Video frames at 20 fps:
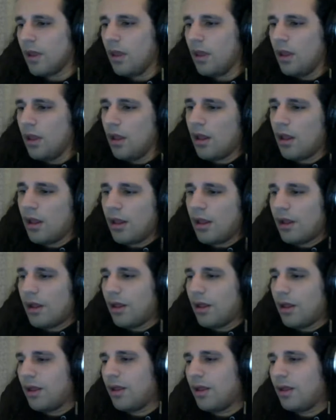
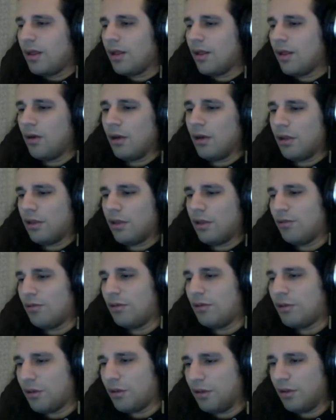Uh, okay, so
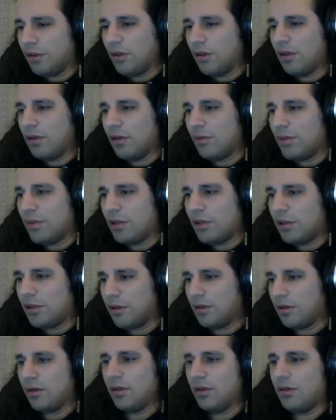returning a little bit
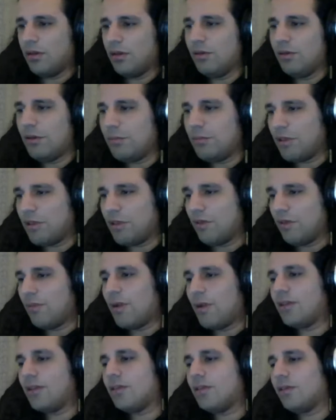to the observer
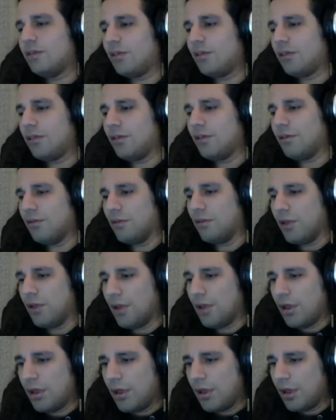pattern. So,
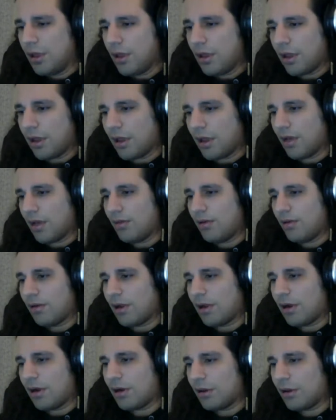
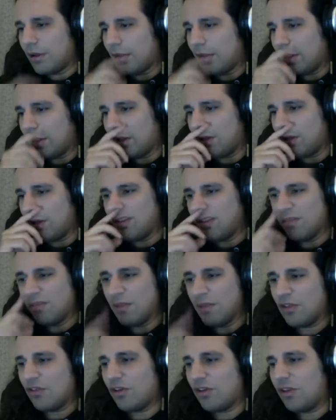Cabrera, he just
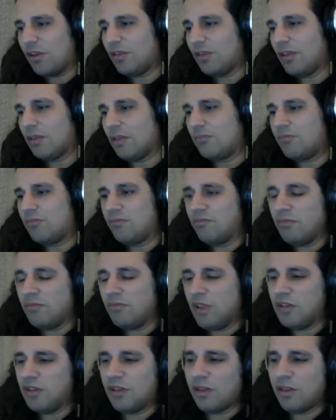mentioning that
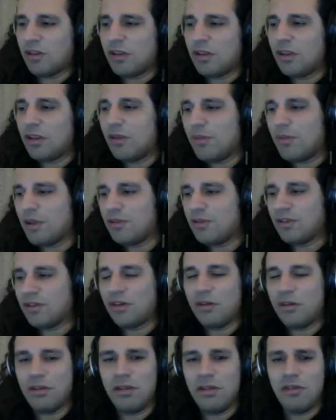he's just talking about
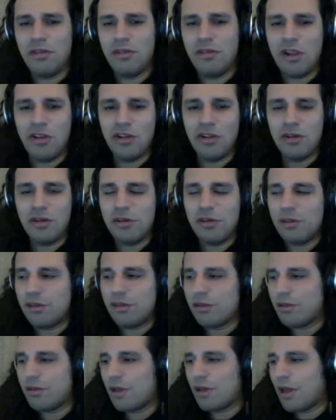general
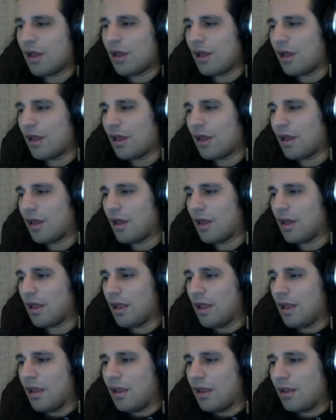situations. Uh,
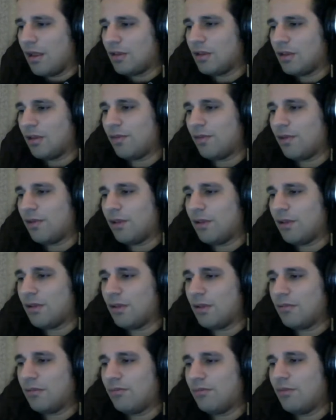he just feels
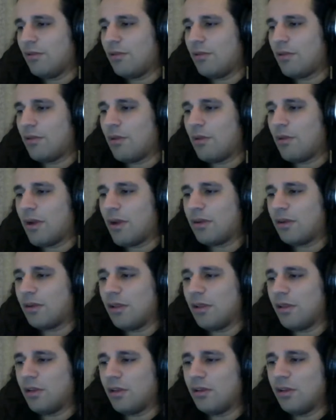that the observer pattern
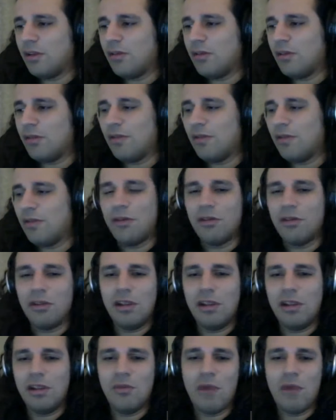is not used frequently
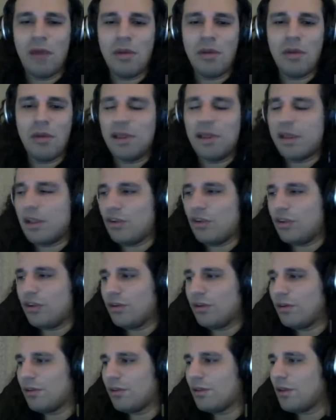in web
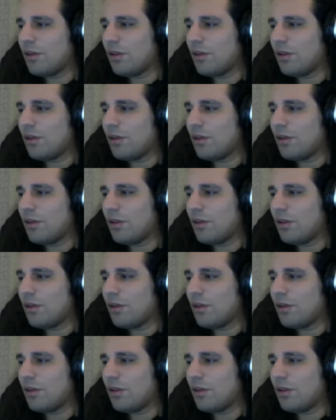applications,